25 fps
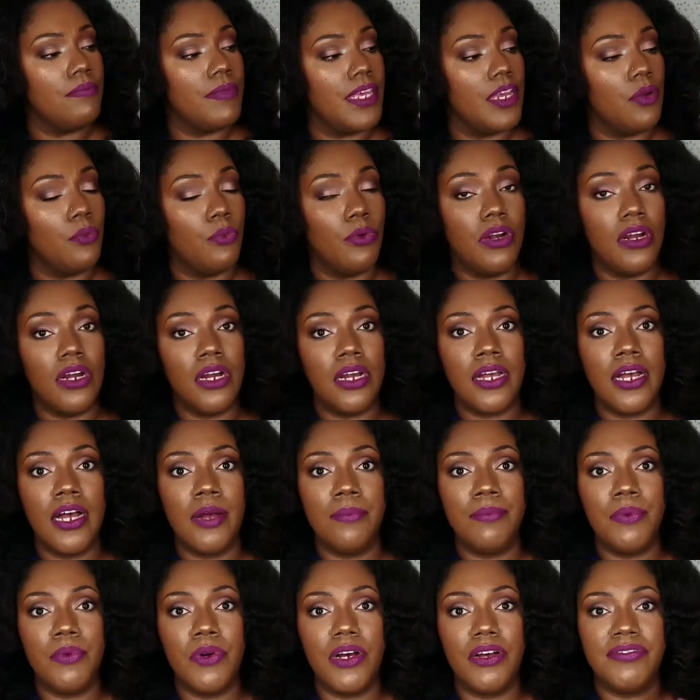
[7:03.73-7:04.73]
There were a
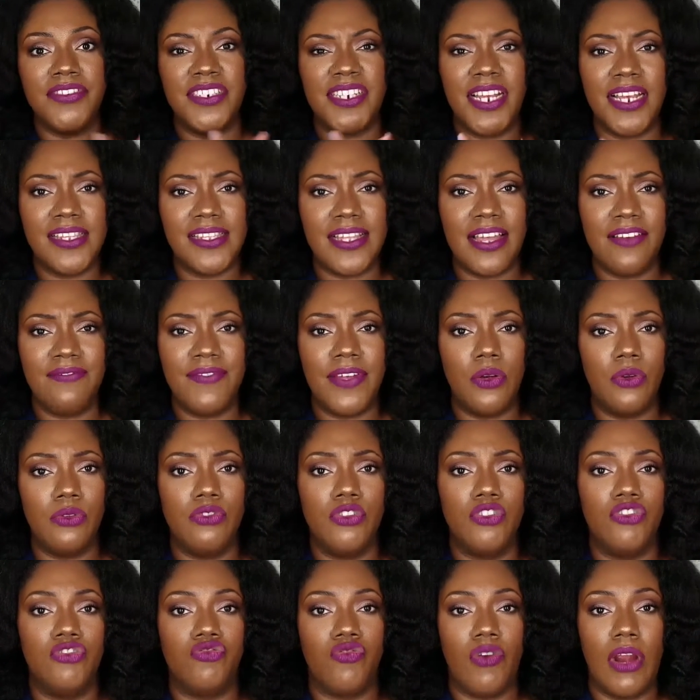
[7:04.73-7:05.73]
couple of shades that
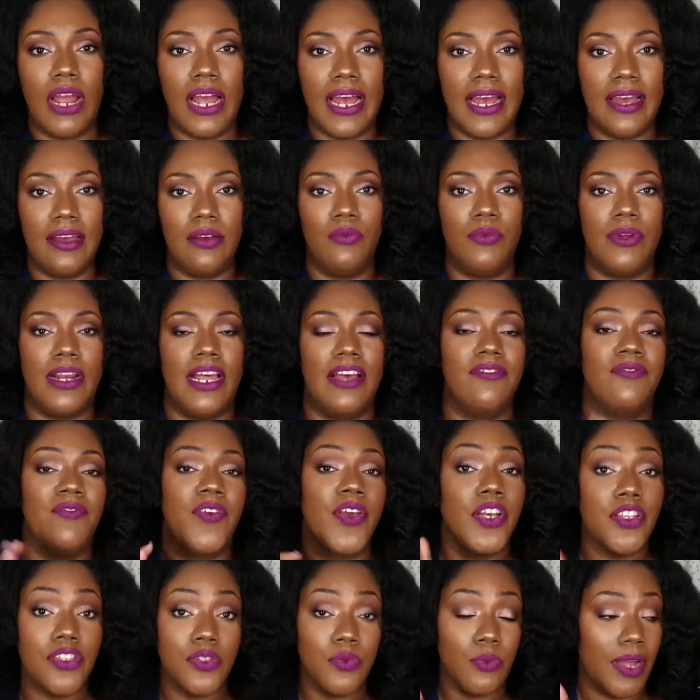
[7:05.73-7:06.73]
felt dry when I
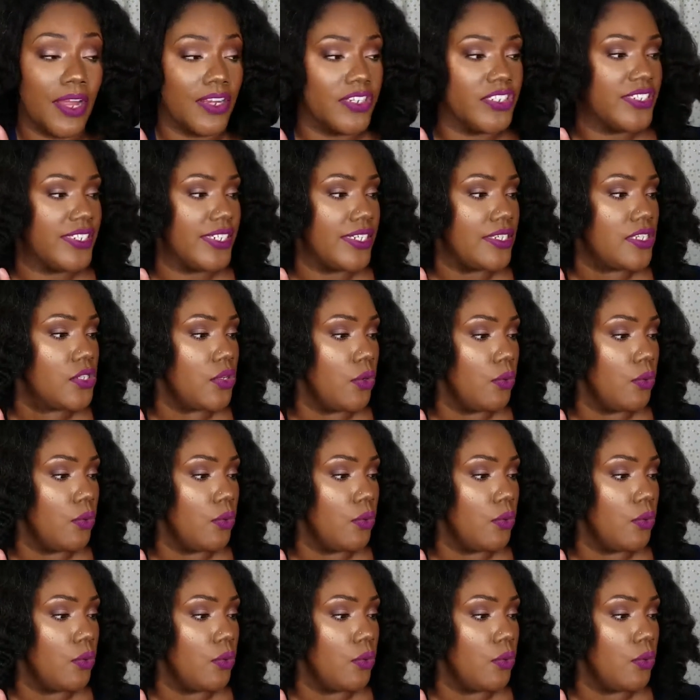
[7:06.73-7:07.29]
finger swatched it.